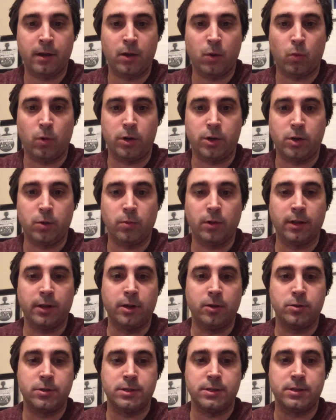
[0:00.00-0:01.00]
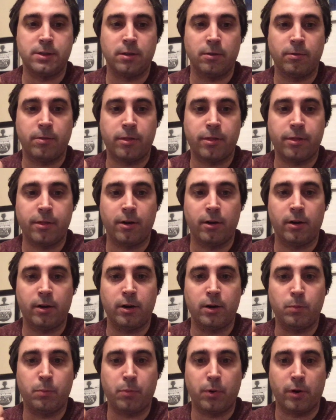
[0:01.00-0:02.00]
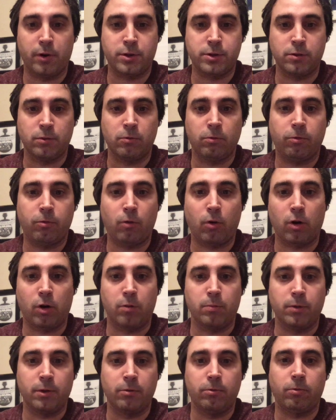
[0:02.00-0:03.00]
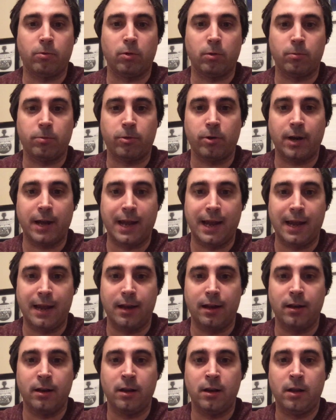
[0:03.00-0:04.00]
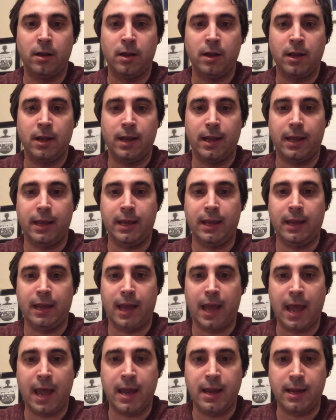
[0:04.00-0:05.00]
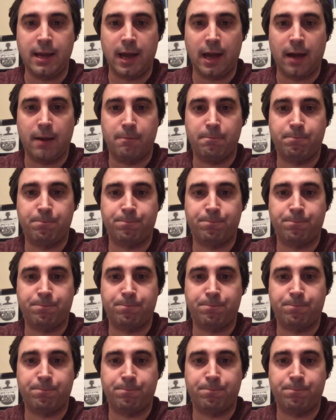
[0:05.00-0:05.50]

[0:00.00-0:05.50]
What you will use is the third person form, the form for él y ella.